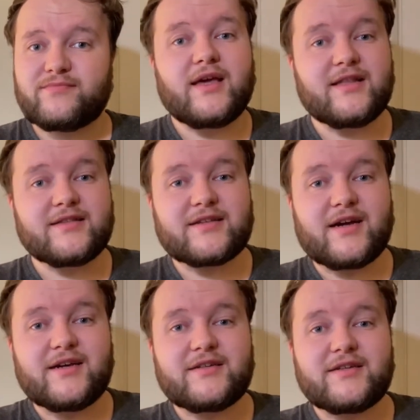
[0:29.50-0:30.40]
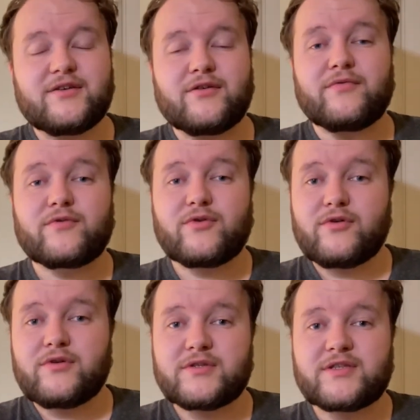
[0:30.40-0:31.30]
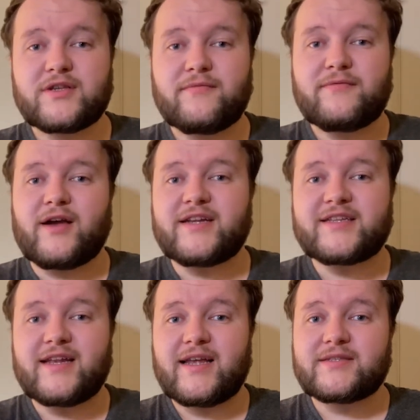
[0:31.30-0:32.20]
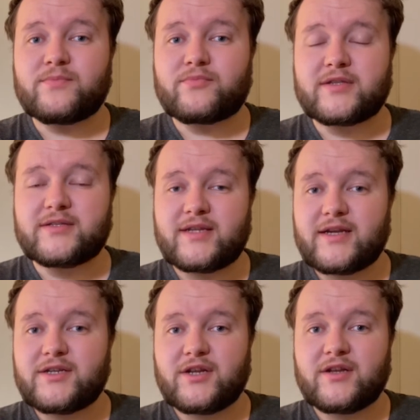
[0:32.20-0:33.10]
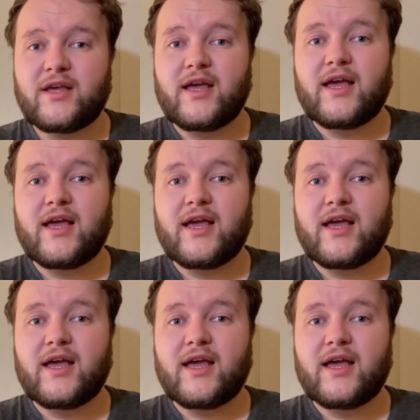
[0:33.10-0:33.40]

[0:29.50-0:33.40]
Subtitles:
Inside, you'll of course find a lesson presentation